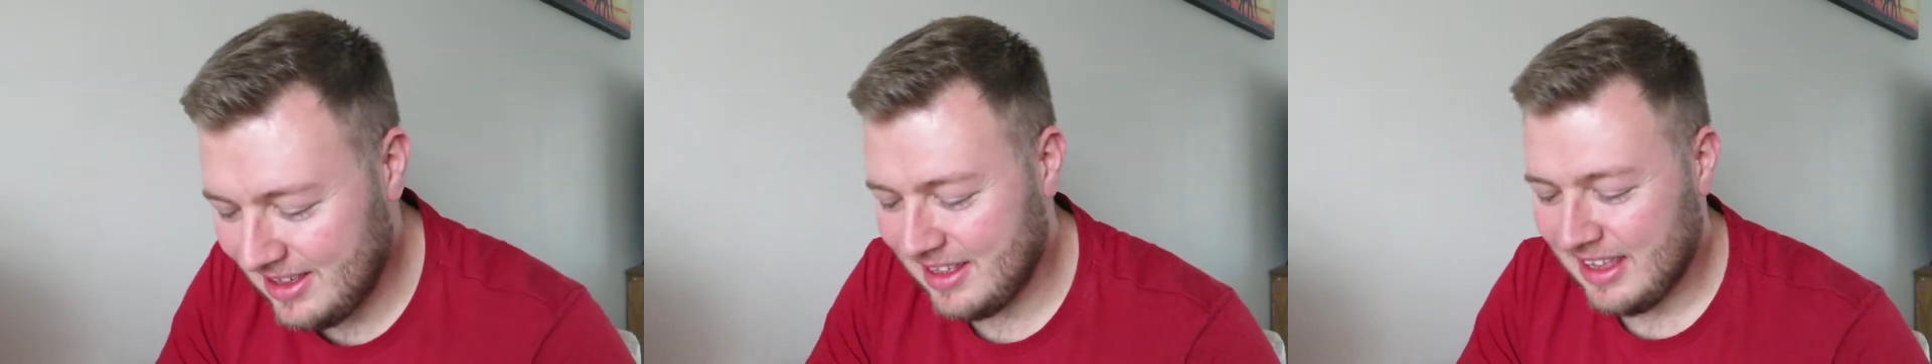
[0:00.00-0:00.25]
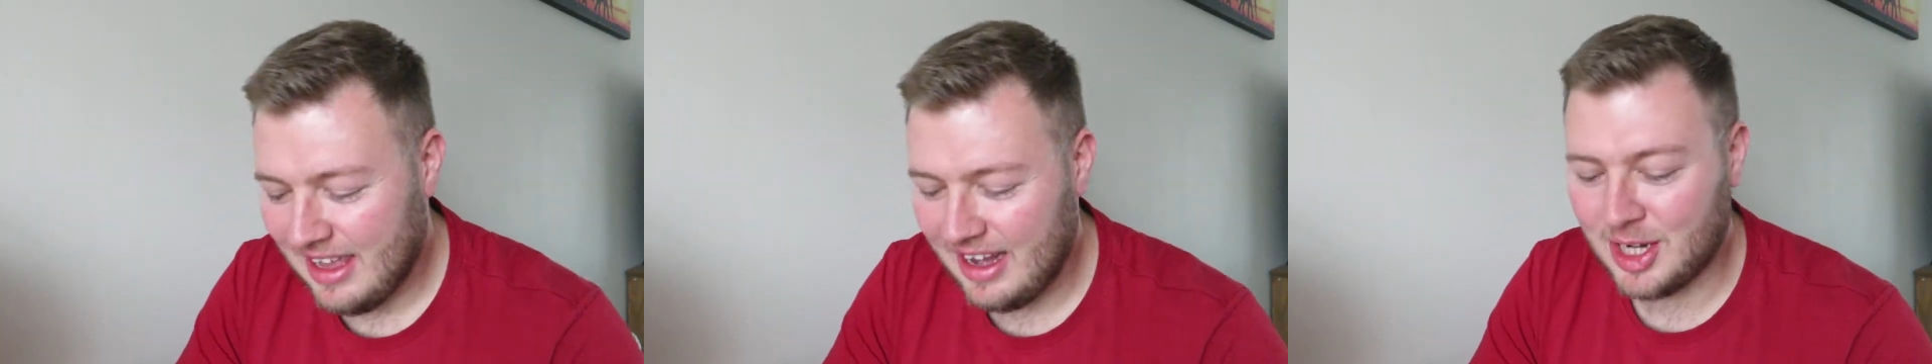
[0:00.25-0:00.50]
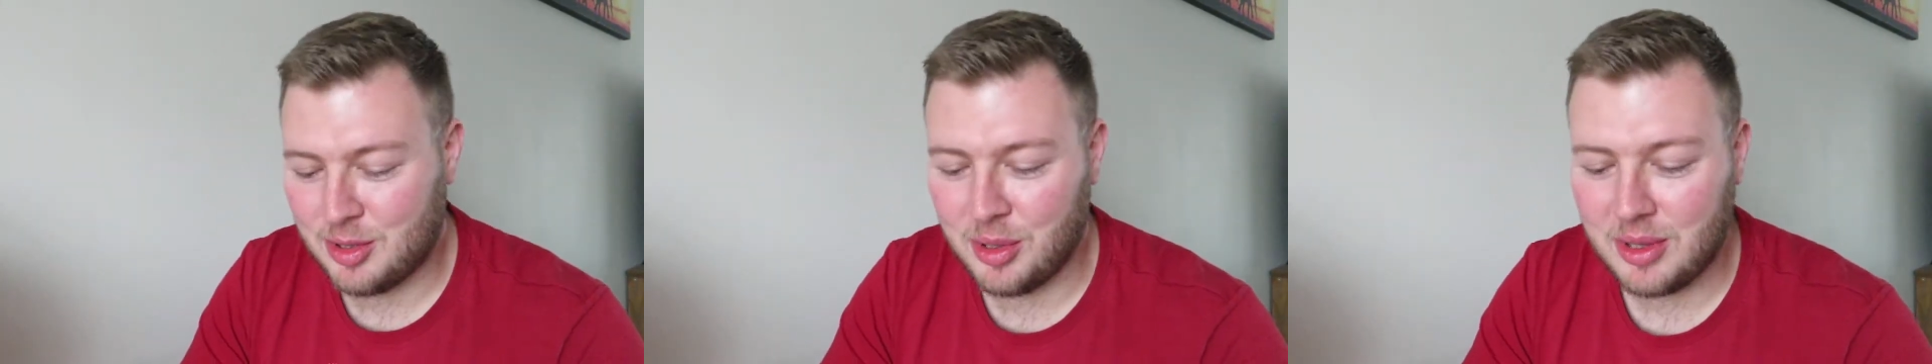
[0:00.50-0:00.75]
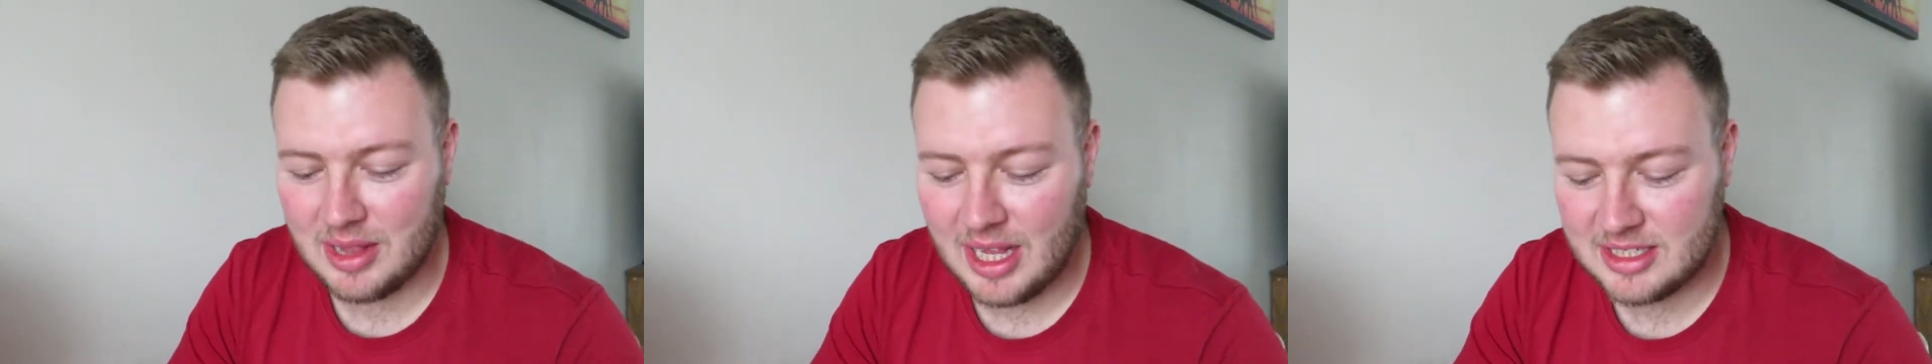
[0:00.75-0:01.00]
And that's
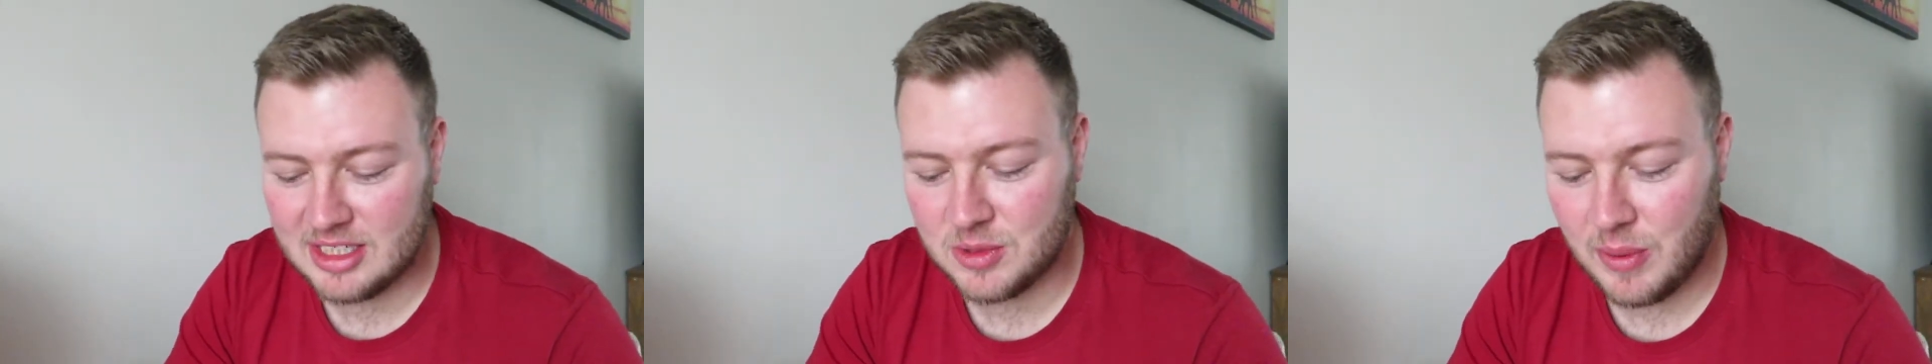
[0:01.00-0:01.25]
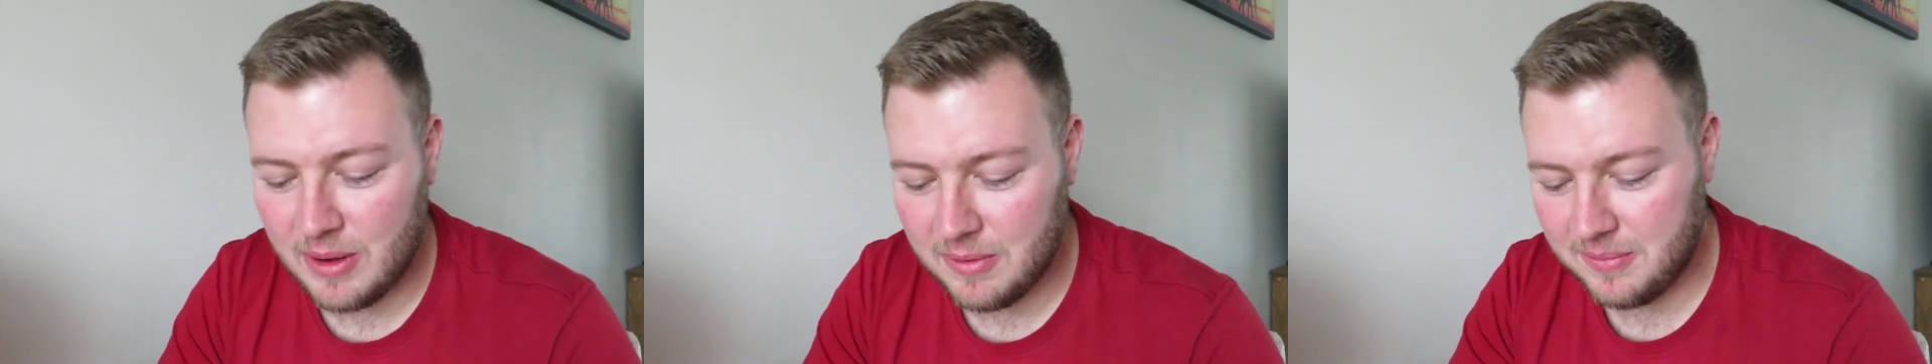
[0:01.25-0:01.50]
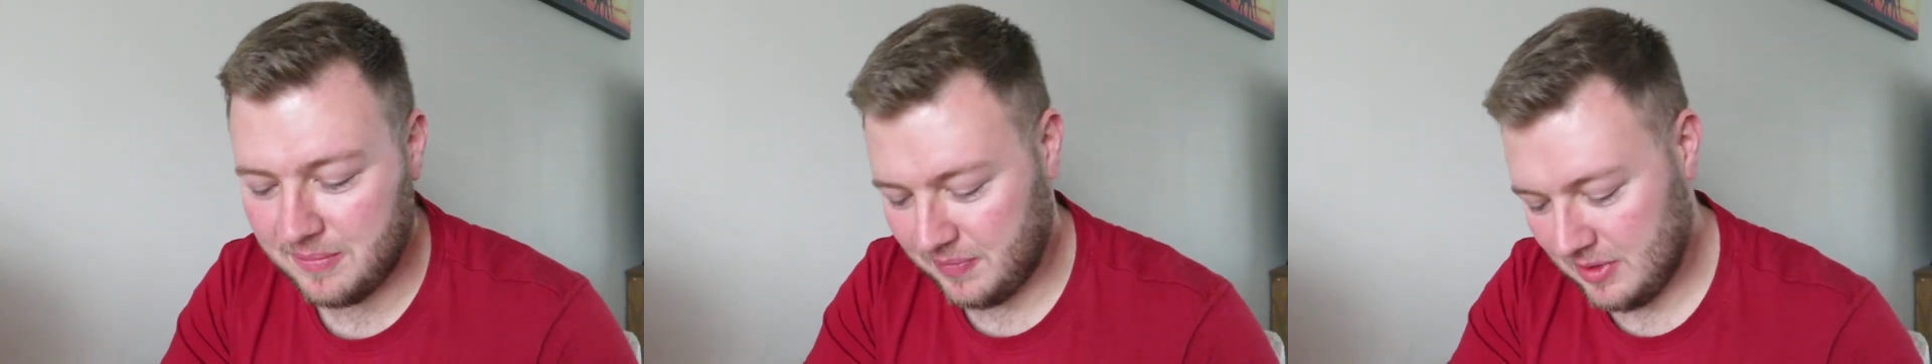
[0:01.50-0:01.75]
without glasses as well.